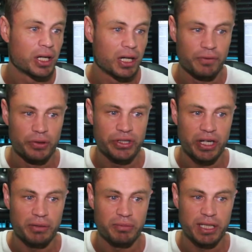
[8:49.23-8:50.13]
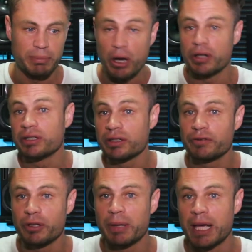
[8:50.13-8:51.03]
I've also spoken to a
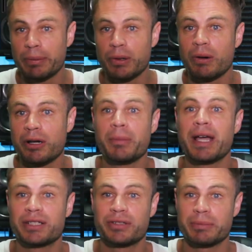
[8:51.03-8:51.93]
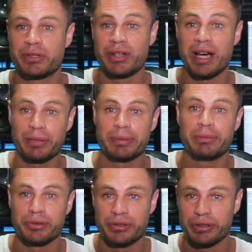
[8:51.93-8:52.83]
few people. I want to make trips to other
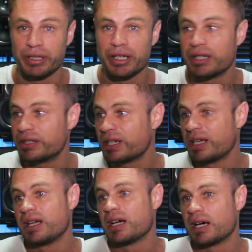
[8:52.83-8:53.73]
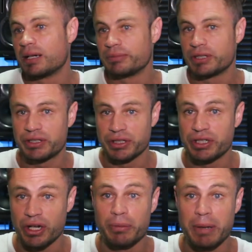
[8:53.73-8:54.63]
people's studios, just to
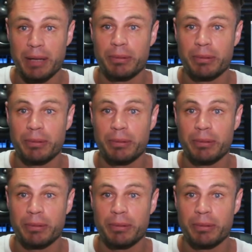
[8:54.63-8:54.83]
show